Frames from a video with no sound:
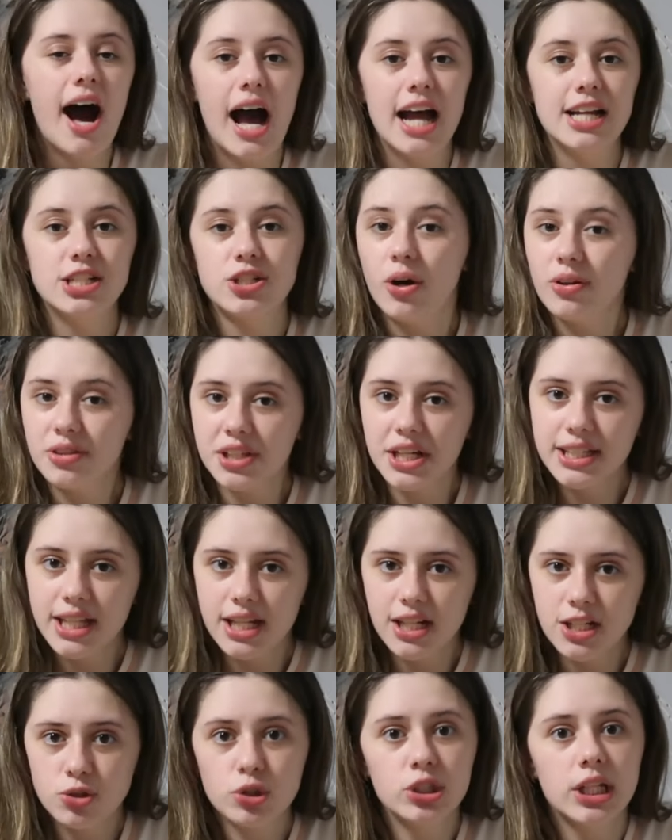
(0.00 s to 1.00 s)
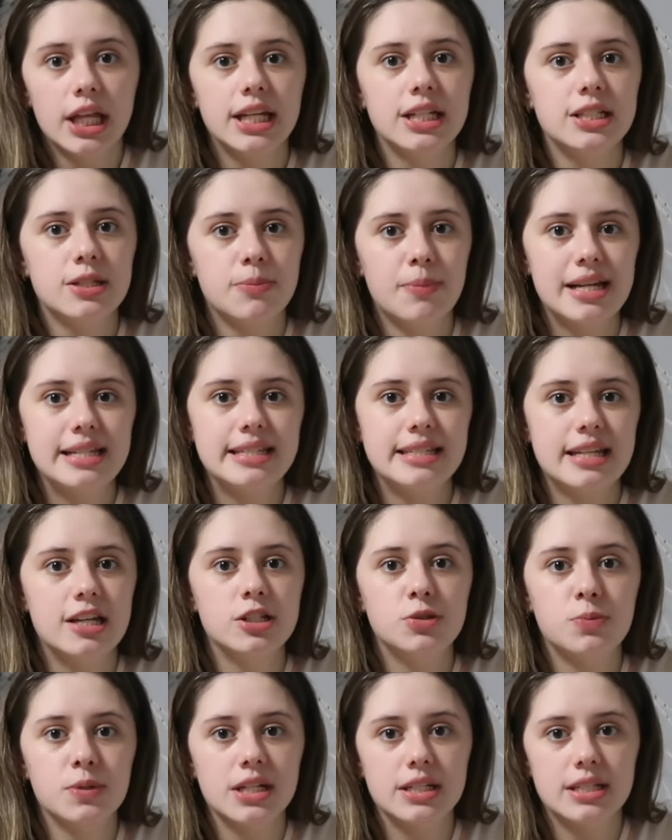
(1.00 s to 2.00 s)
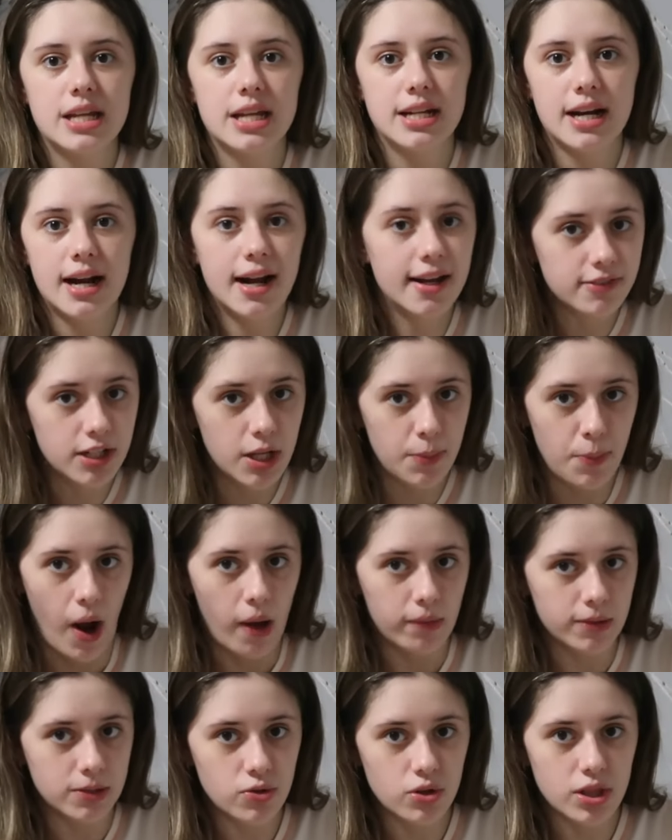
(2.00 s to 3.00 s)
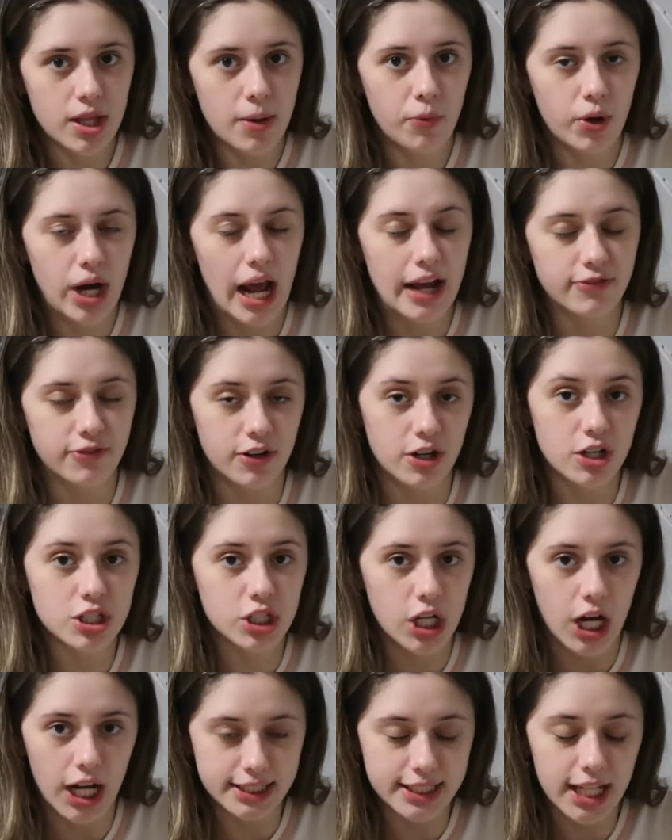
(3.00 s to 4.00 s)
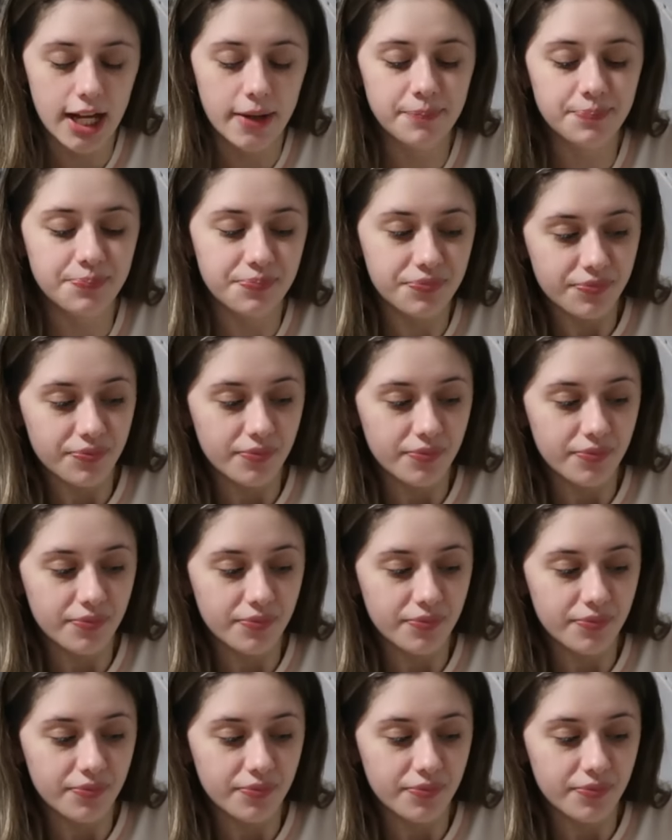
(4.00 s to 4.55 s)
I don't think that it's related to my skates because I didn't have any problems with them when I first got them.